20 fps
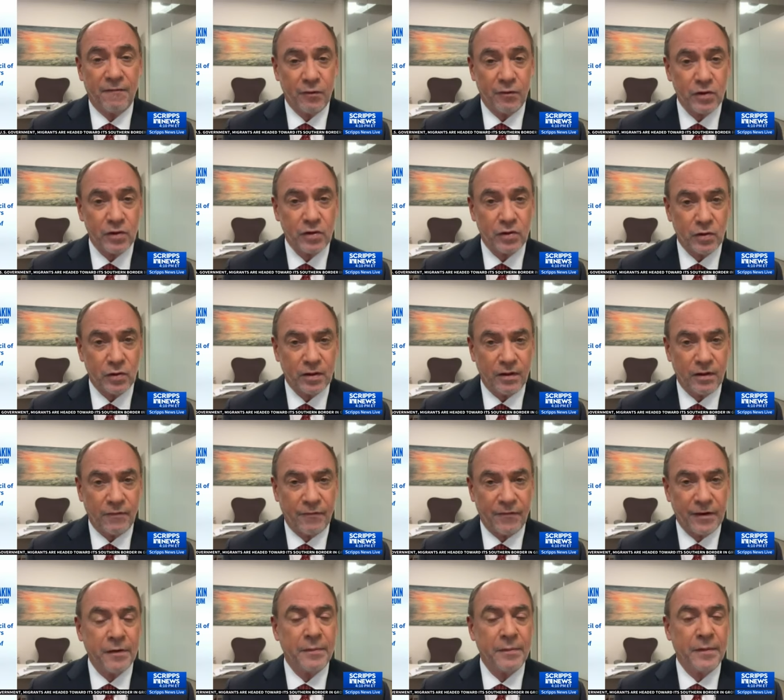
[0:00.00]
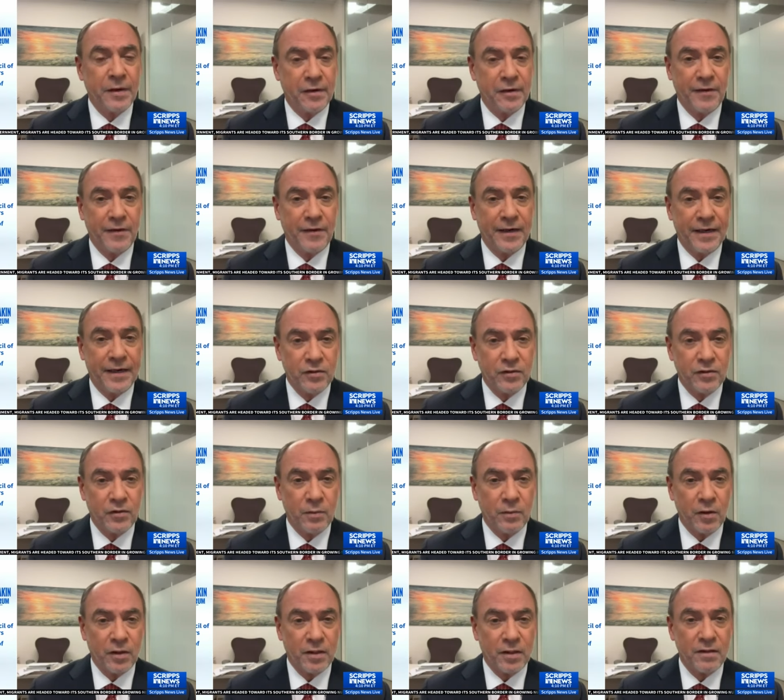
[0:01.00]
first took a fair amount of financial
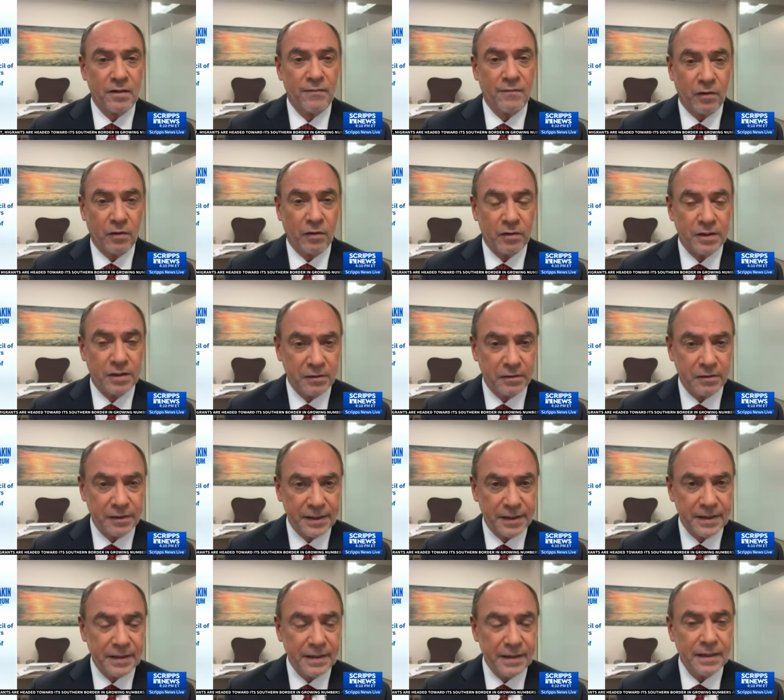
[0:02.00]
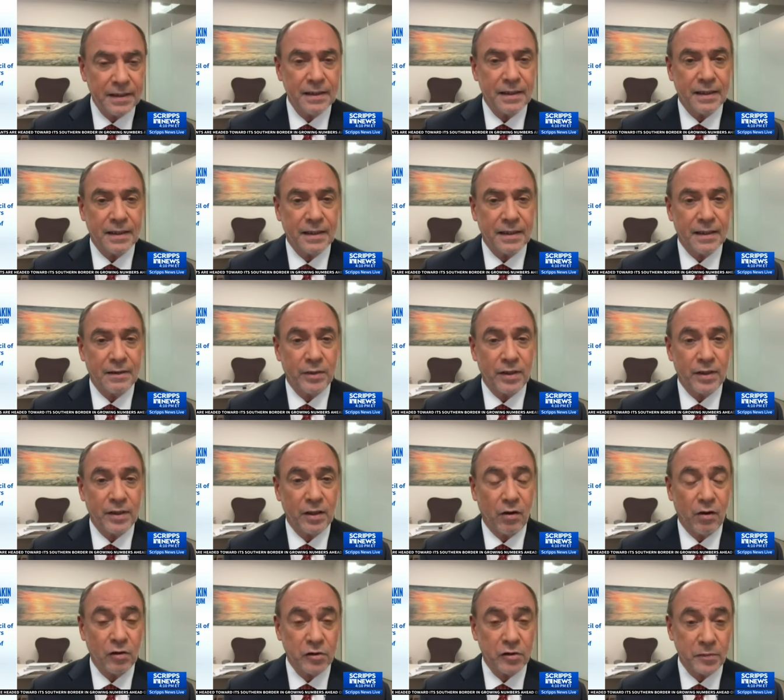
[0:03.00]
market volatility. Uh, we
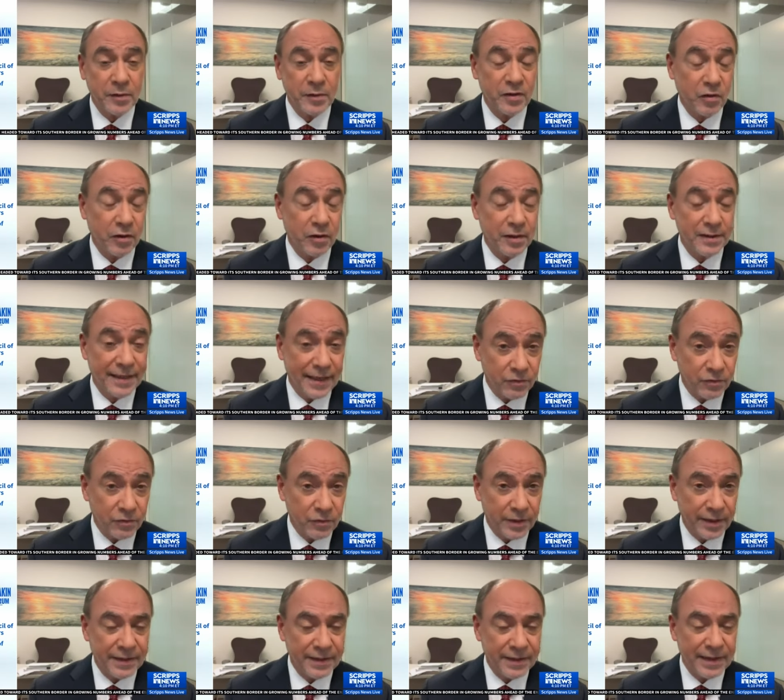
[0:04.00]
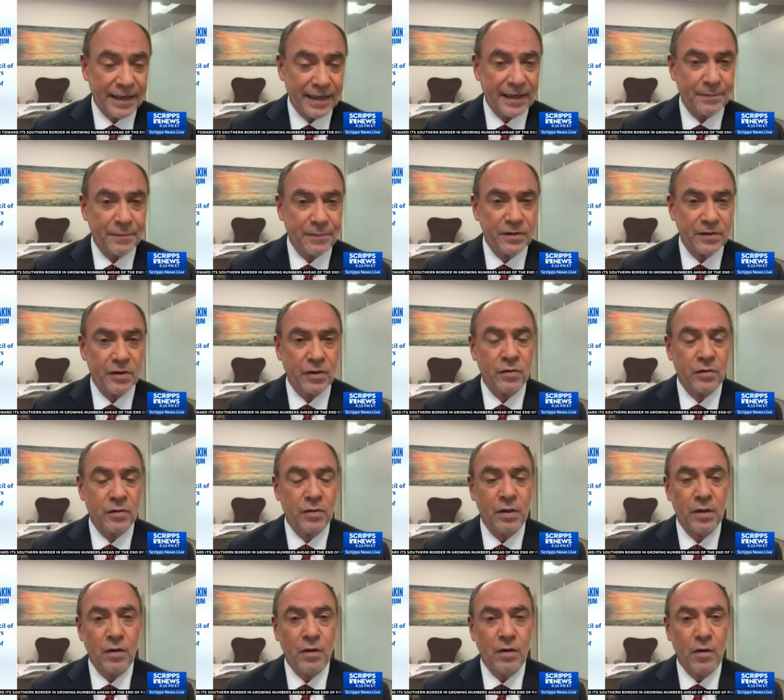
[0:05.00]
ultimately saw a downgrade in that episode.
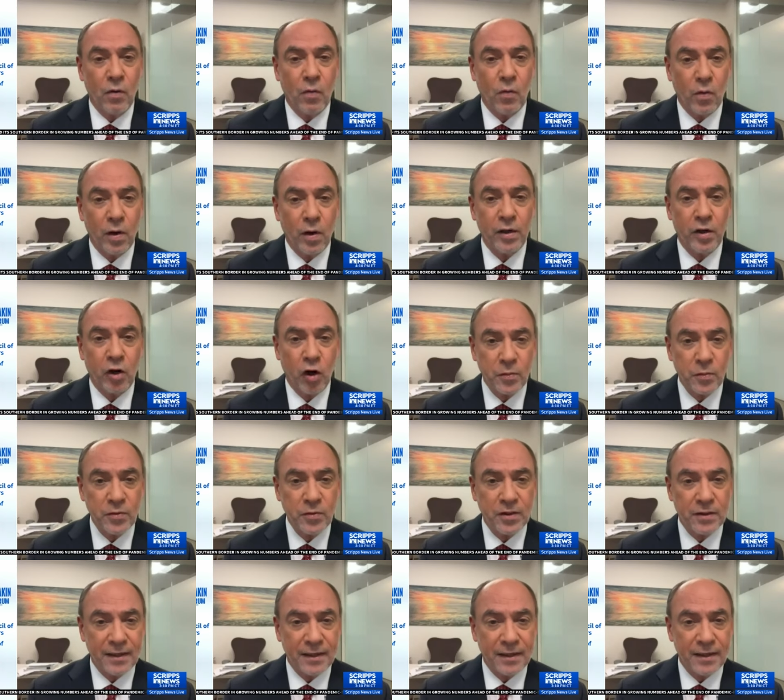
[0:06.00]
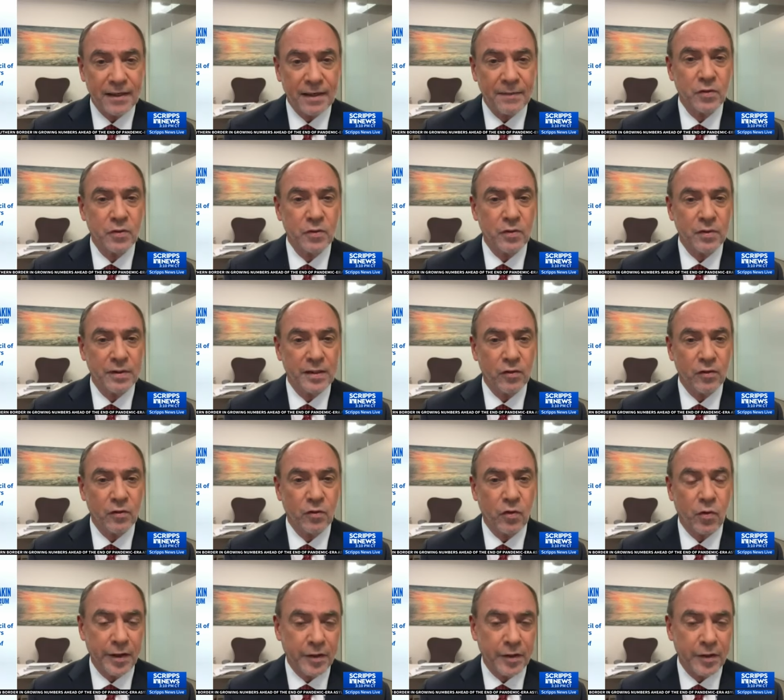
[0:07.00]
One hopes that they come to a deal
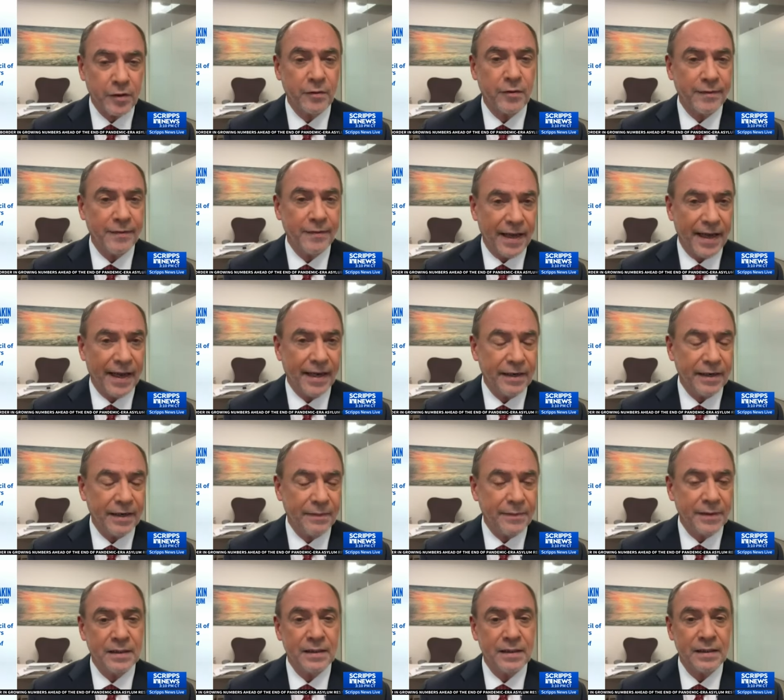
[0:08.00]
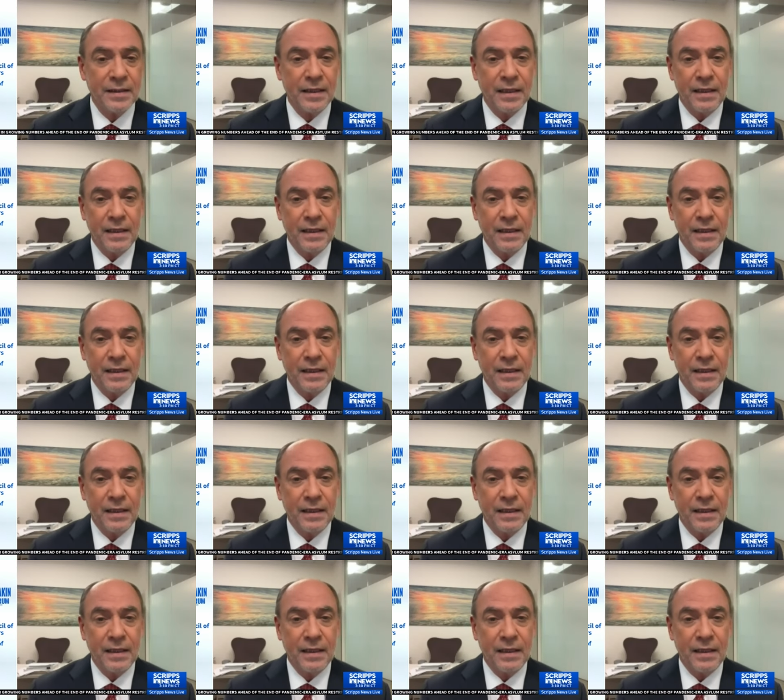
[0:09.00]
quicker than that. I mean,